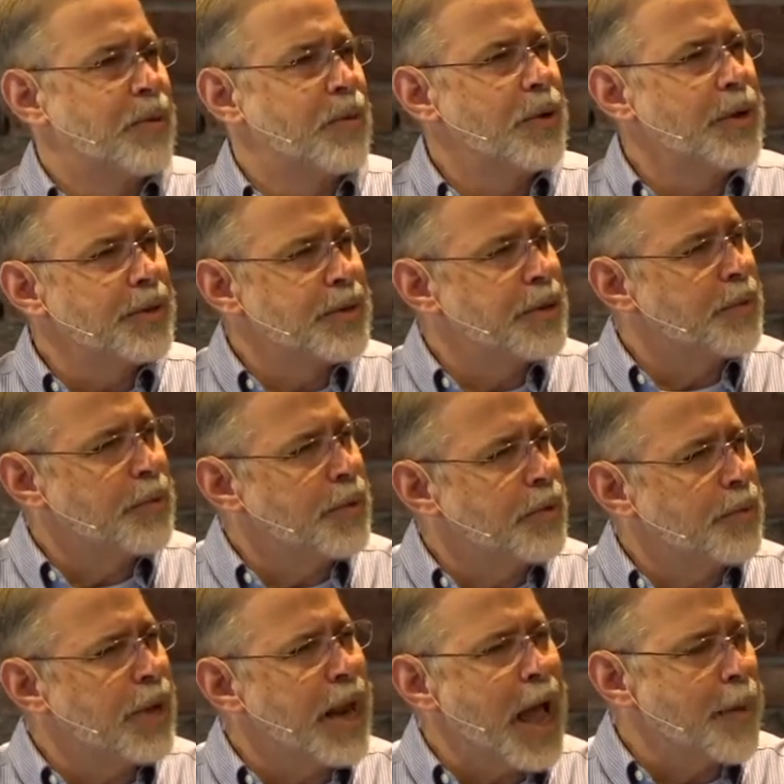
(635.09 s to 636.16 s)
what is it?
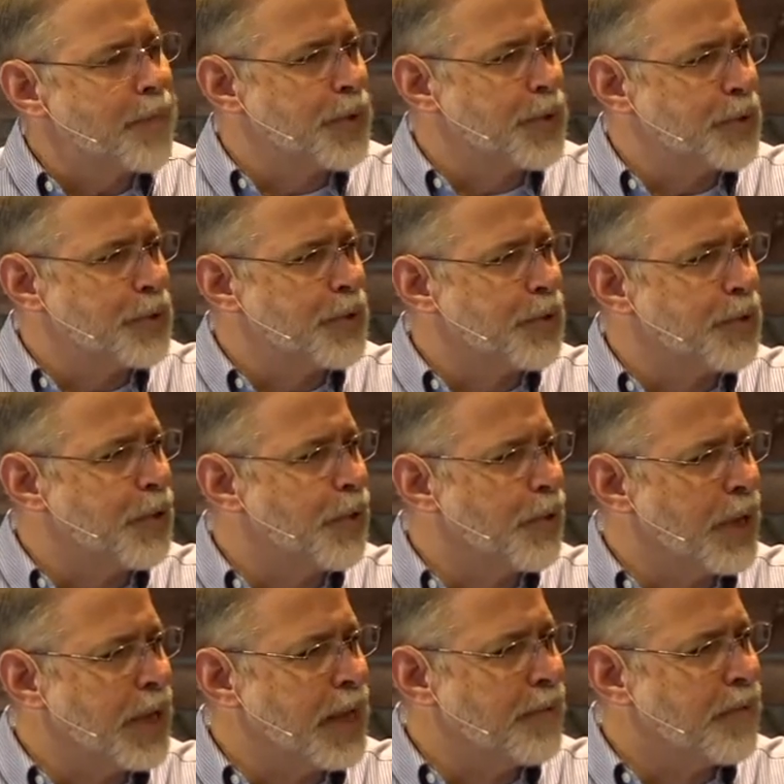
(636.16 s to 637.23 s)
What happens when you
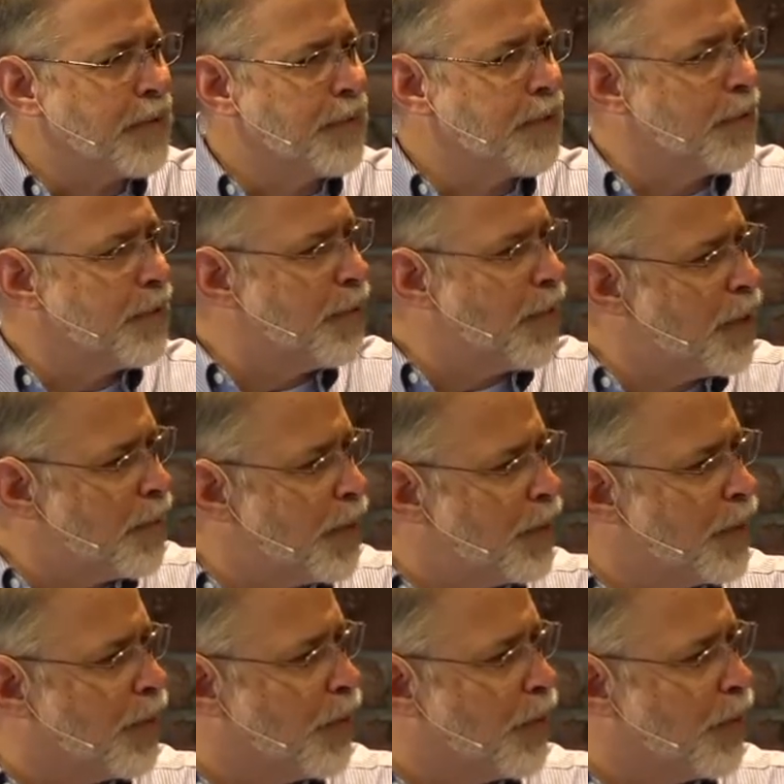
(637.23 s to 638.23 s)
grieve? Have you ever thought about